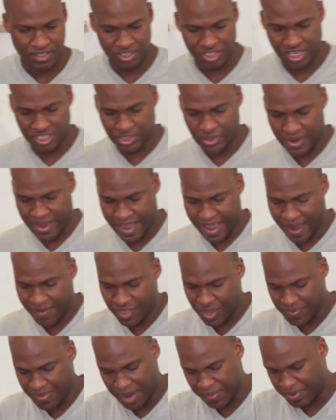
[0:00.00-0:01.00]
Just so I
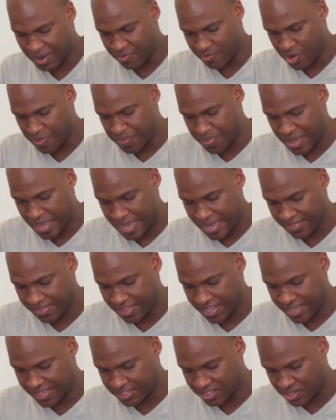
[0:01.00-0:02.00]
have them, and I'm going to repeat
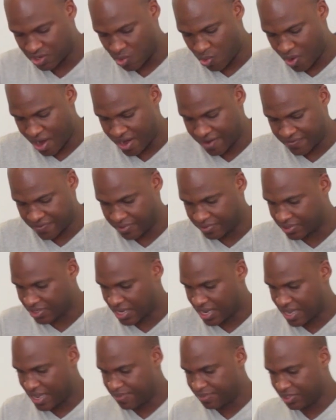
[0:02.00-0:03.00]
this quite a few
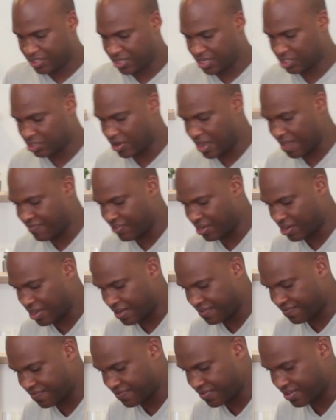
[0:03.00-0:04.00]
times, just so I have
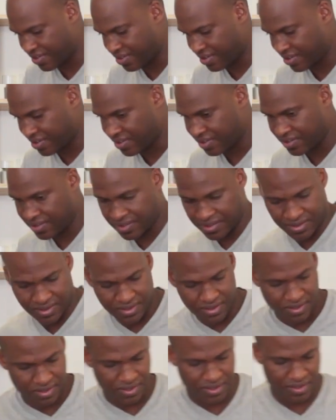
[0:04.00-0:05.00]
enough
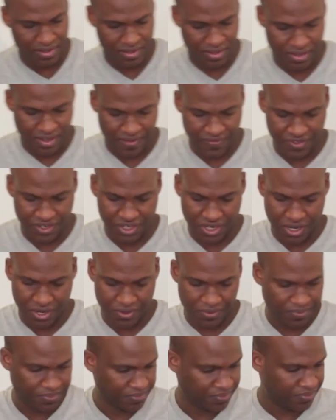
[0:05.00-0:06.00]
of the
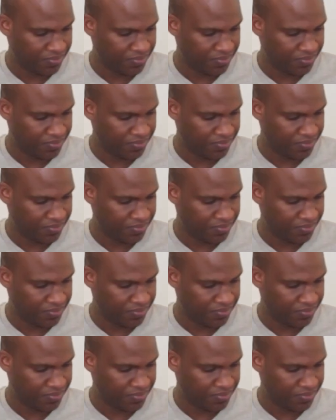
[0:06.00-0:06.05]
dough.